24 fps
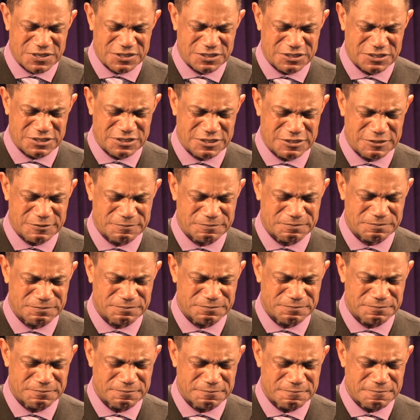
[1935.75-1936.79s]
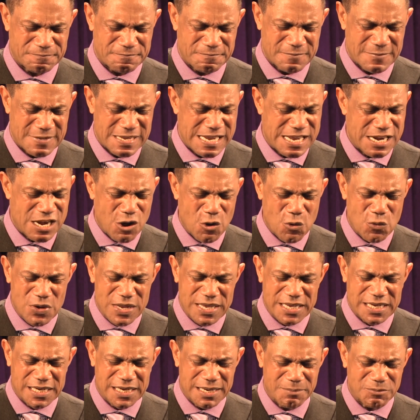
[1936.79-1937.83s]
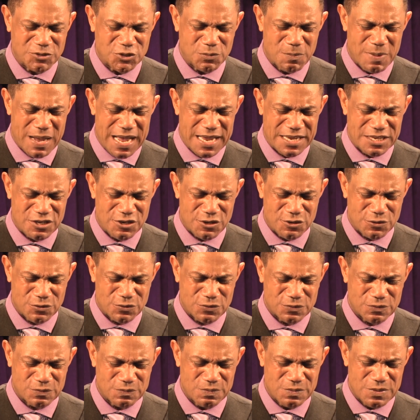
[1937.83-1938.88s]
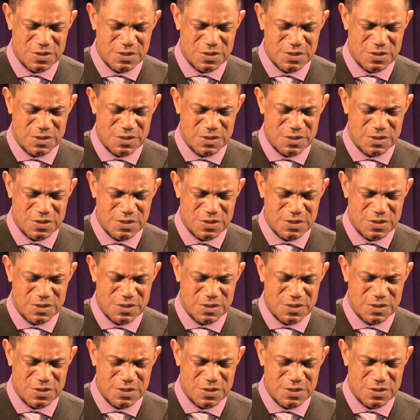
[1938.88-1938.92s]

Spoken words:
us, it only comes by you.